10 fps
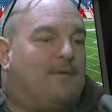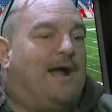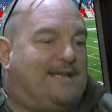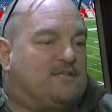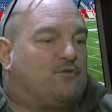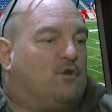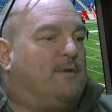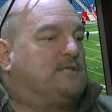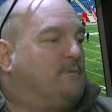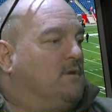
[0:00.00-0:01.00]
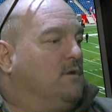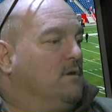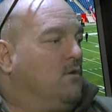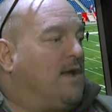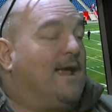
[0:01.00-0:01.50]
my mind he's a third baseman.
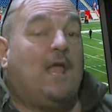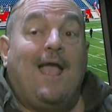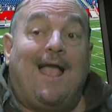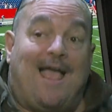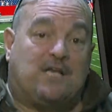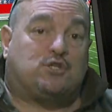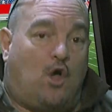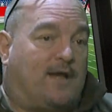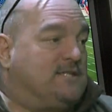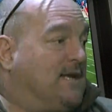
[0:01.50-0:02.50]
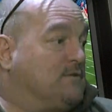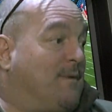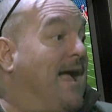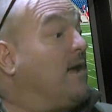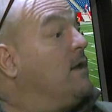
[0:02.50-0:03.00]
Okay, as long as he comes
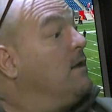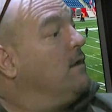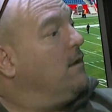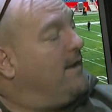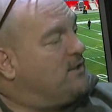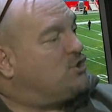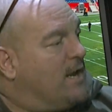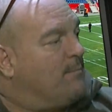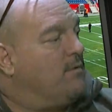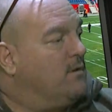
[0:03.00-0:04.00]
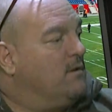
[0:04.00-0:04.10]
back in shape.